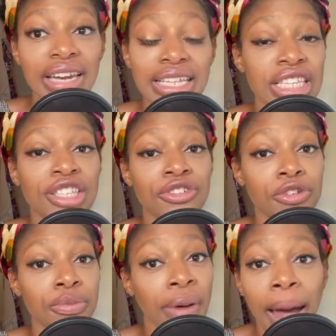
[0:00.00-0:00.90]
Even as
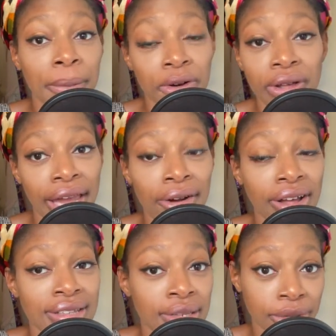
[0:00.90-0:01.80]
this new pop girl
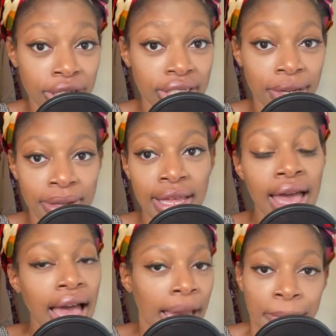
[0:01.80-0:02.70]
era is emerging
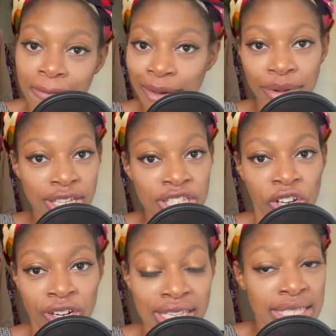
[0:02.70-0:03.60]
with
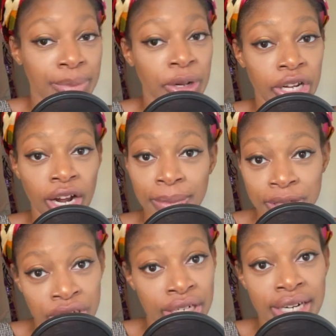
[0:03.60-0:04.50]
hyper-feminine stars like Sabrina
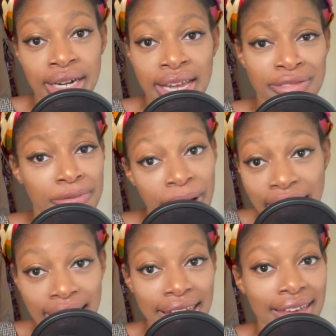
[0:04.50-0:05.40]
Carpenter
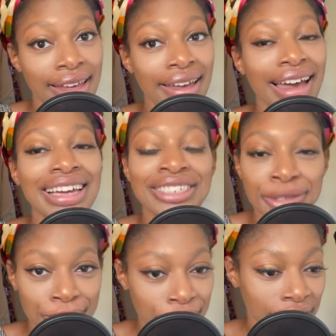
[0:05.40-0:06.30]
and Ray,
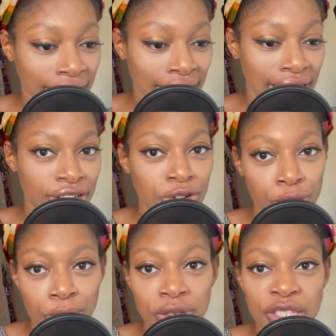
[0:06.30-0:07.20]
I do feel like a
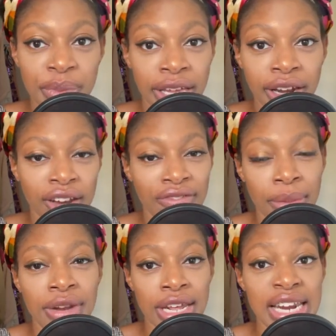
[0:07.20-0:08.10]
new spin
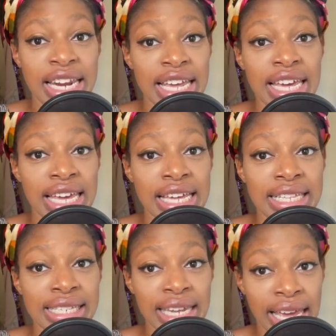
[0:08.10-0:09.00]
on
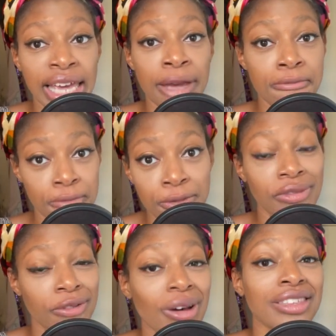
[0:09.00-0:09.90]
femininity is taking
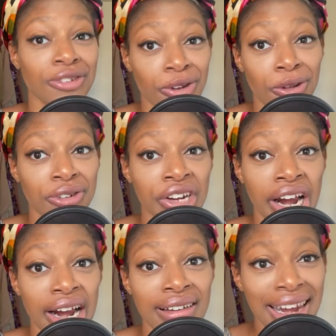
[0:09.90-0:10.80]
root in Western
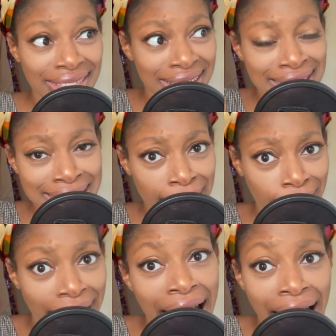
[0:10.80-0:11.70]
culture. And I think that's
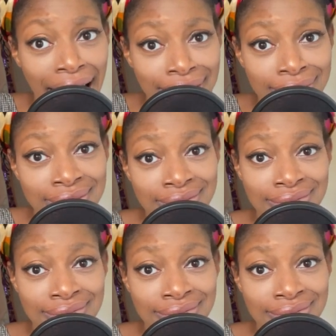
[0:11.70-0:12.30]
kind of rad.